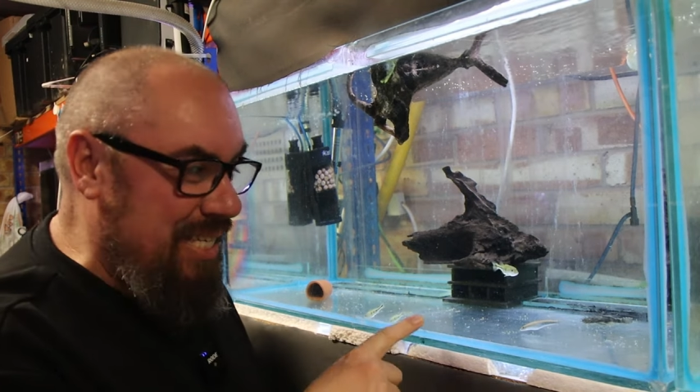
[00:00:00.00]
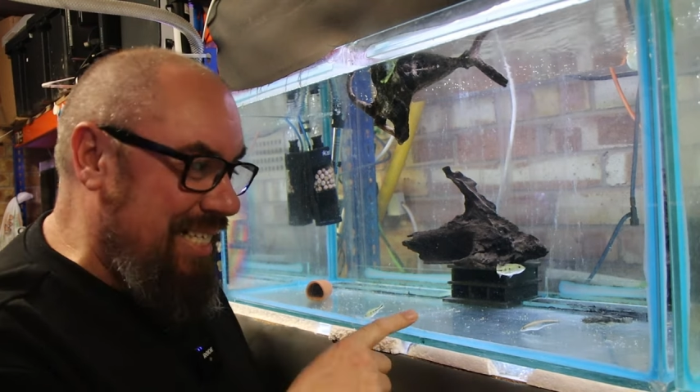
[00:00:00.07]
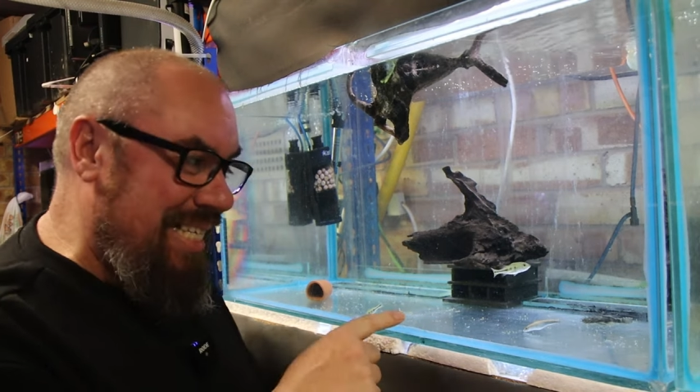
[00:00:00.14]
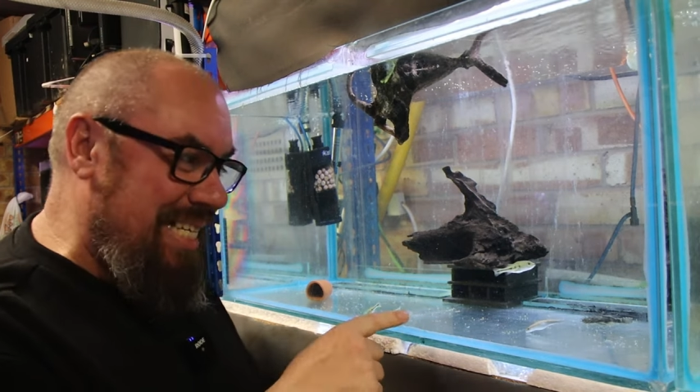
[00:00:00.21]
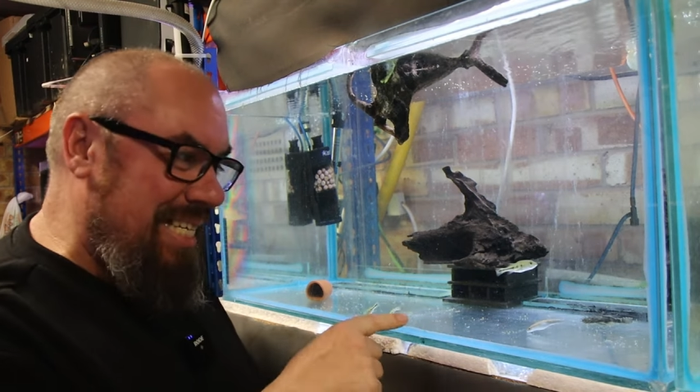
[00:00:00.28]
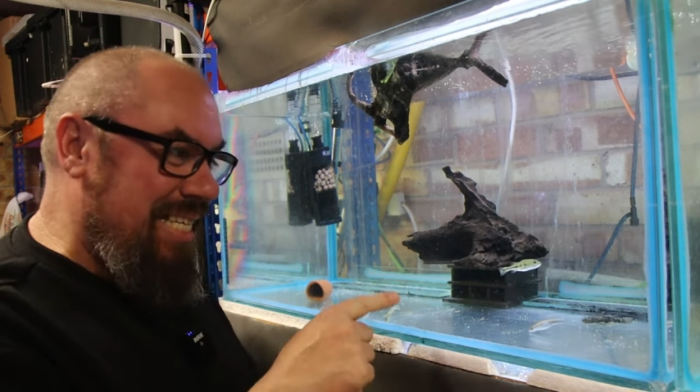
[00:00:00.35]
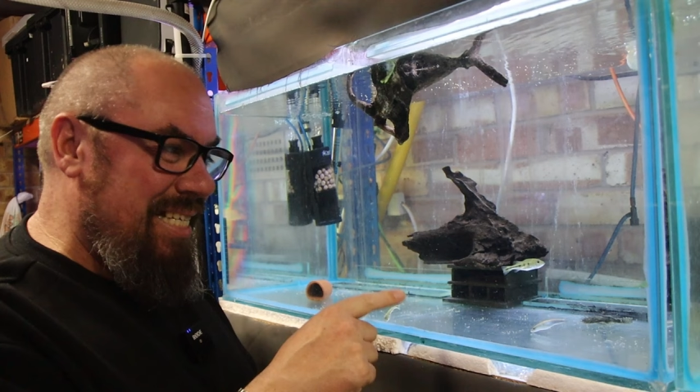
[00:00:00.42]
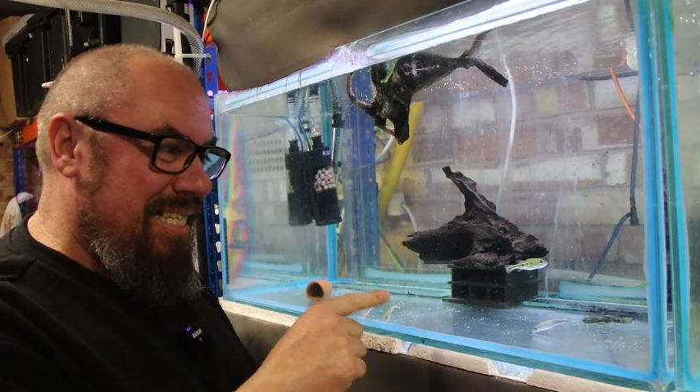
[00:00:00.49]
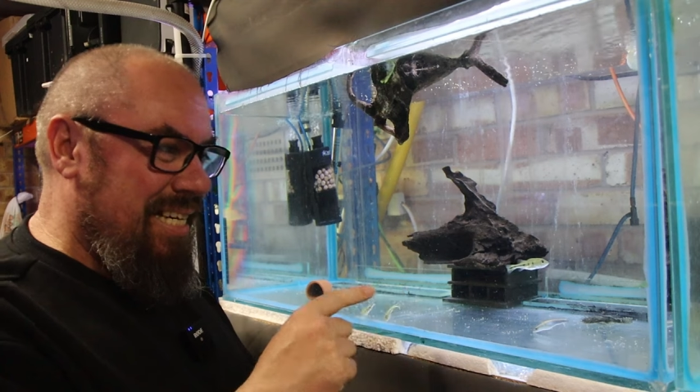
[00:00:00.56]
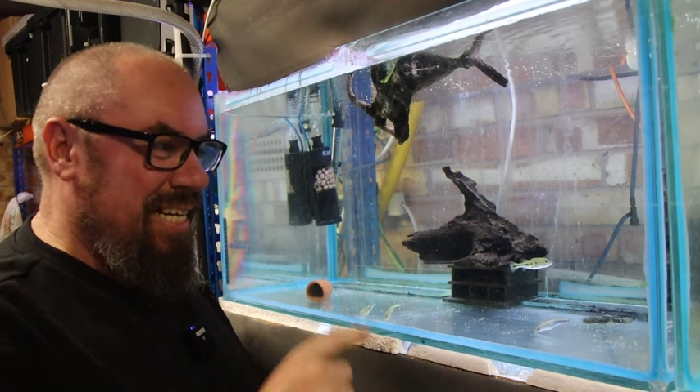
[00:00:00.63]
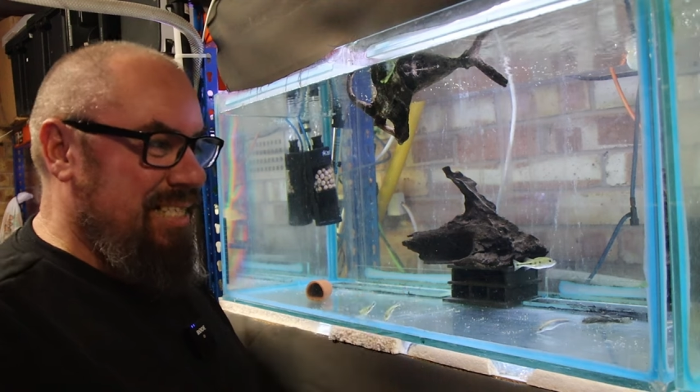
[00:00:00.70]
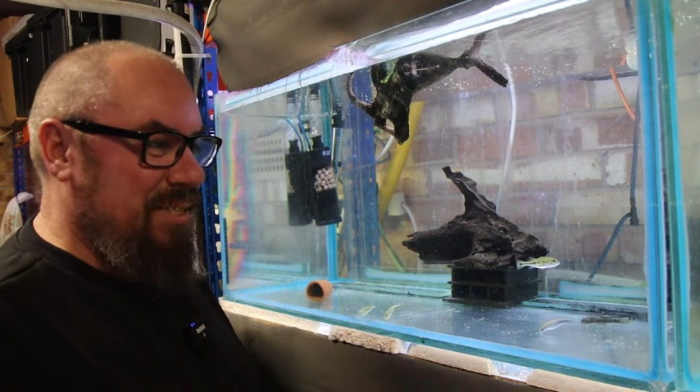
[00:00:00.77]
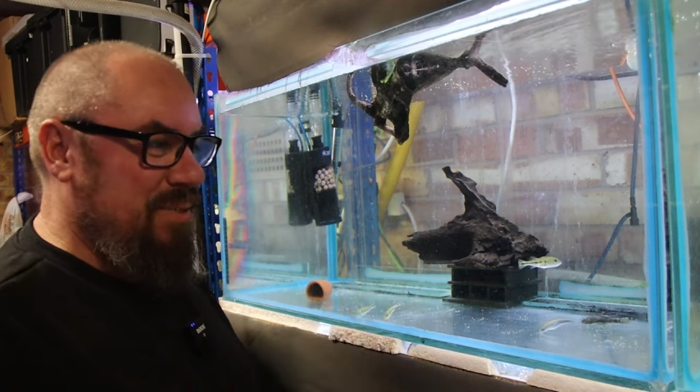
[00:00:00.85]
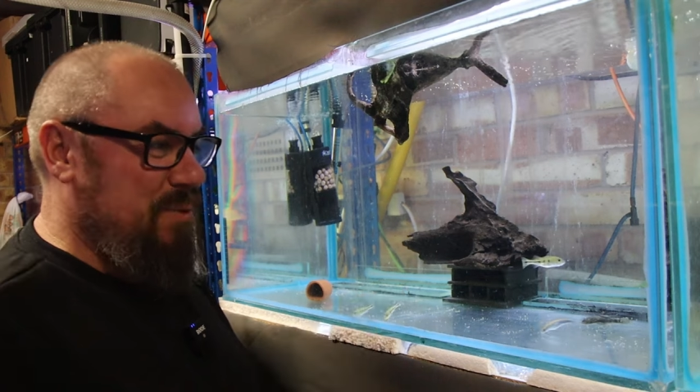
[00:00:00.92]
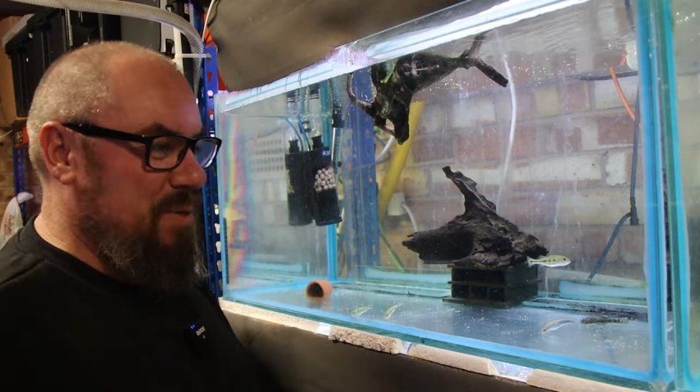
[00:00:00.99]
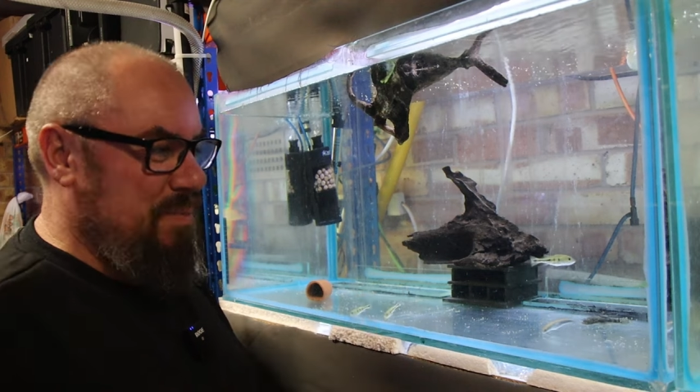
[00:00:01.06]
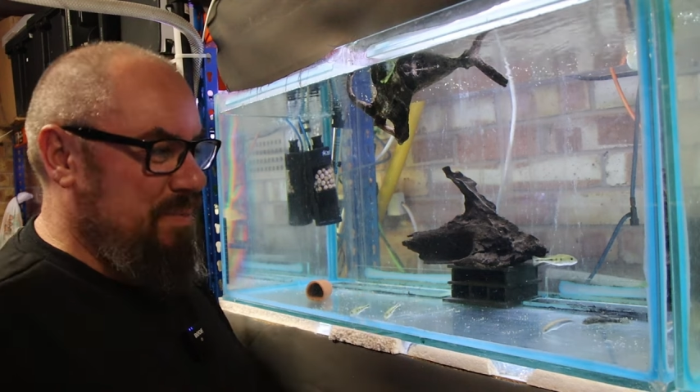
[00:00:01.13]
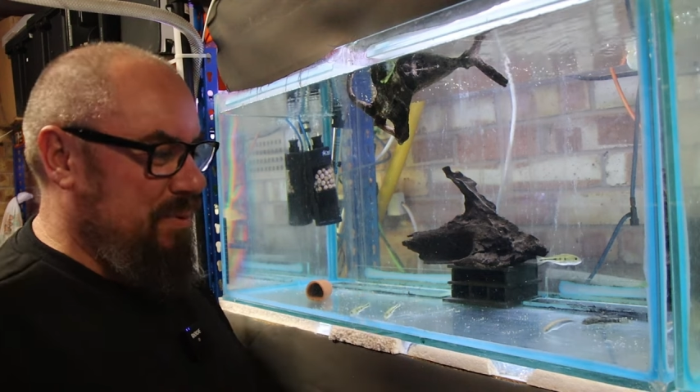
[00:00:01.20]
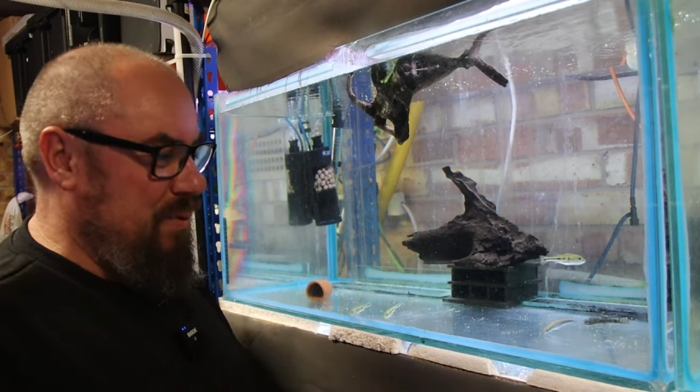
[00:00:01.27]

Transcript: You see these guys grow up.